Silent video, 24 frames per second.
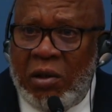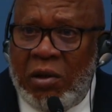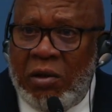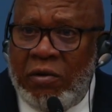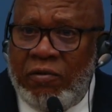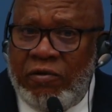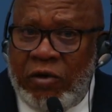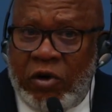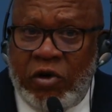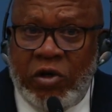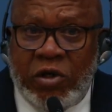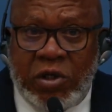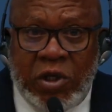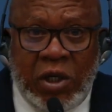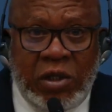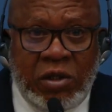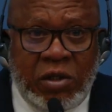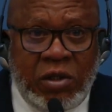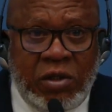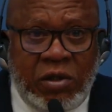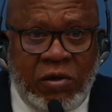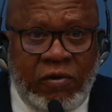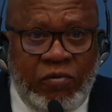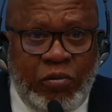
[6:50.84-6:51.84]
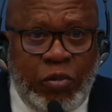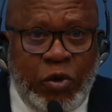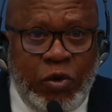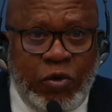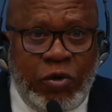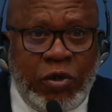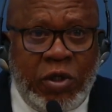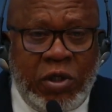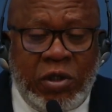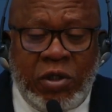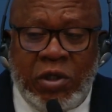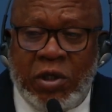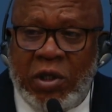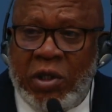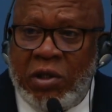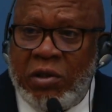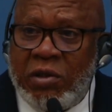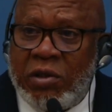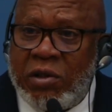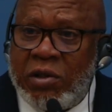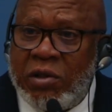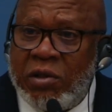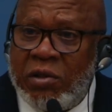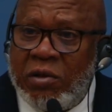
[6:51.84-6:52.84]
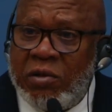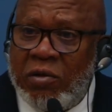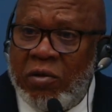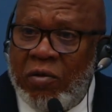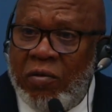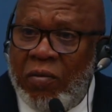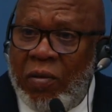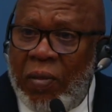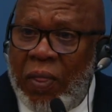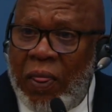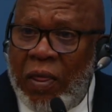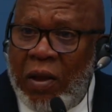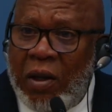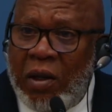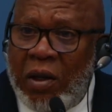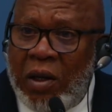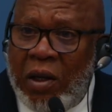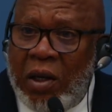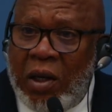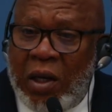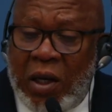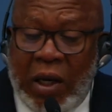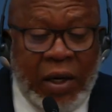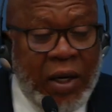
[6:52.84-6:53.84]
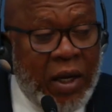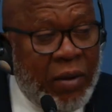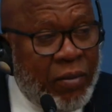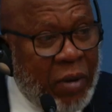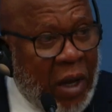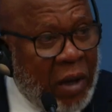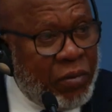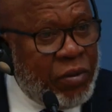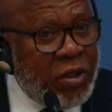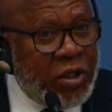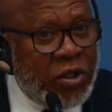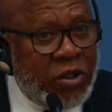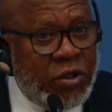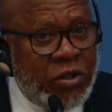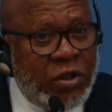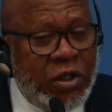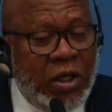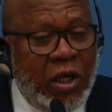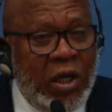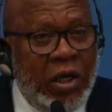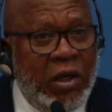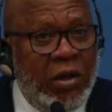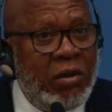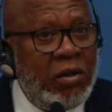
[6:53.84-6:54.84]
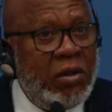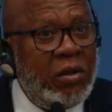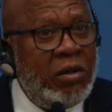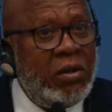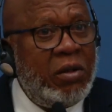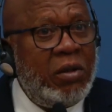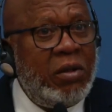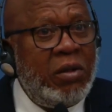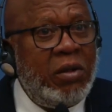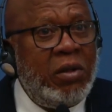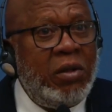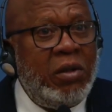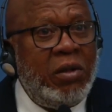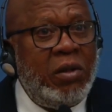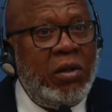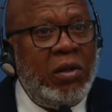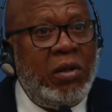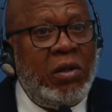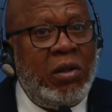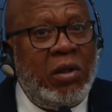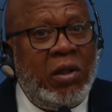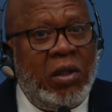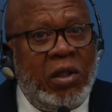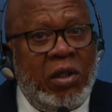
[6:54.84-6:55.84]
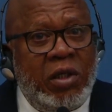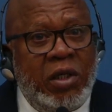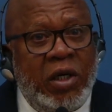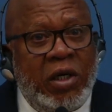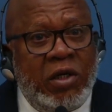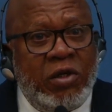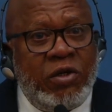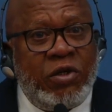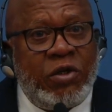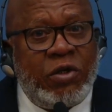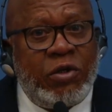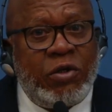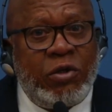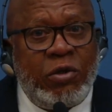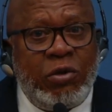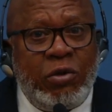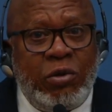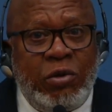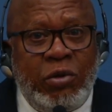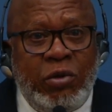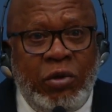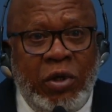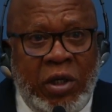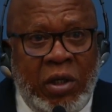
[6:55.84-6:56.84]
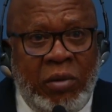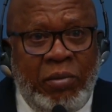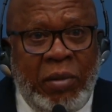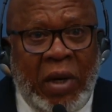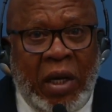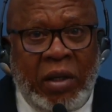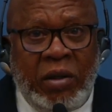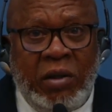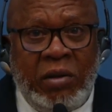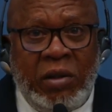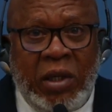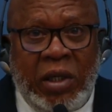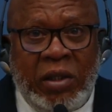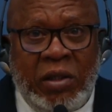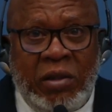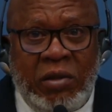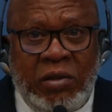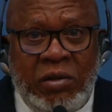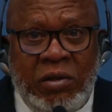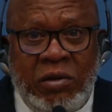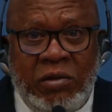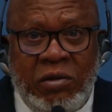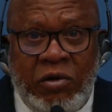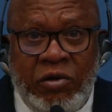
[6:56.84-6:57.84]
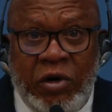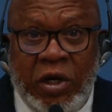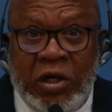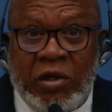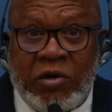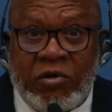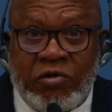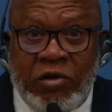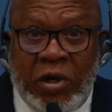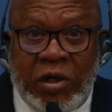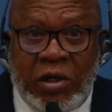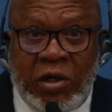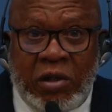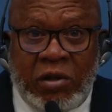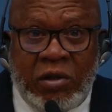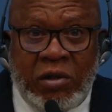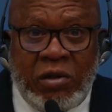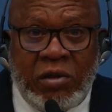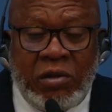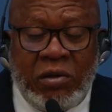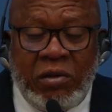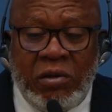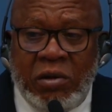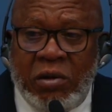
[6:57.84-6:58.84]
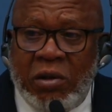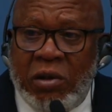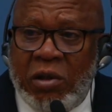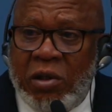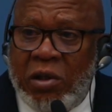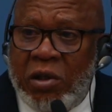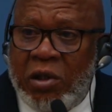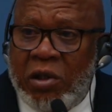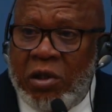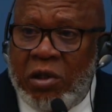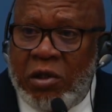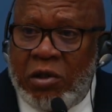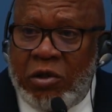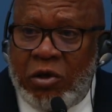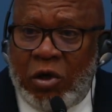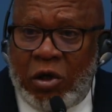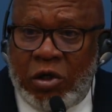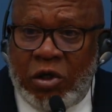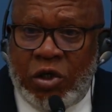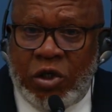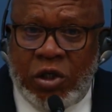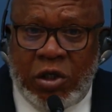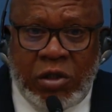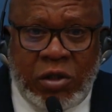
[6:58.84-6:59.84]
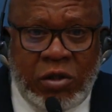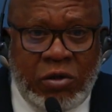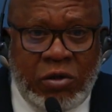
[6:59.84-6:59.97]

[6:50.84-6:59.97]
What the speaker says: very sensitive processes, and I'm happy to say does so in a manner that is a great credit, not just